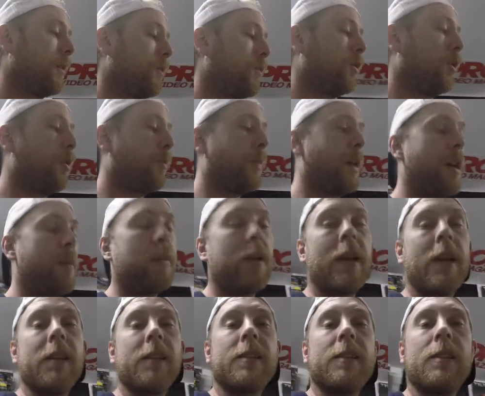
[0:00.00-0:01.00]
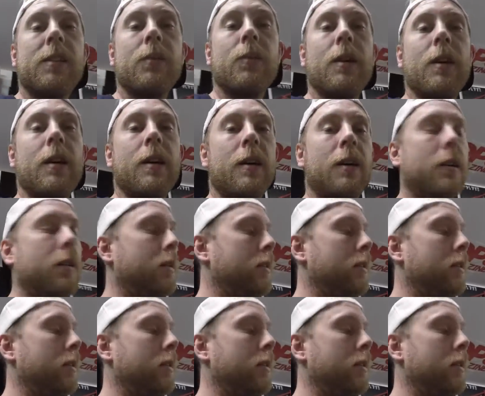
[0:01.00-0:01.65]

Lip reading: what a better place to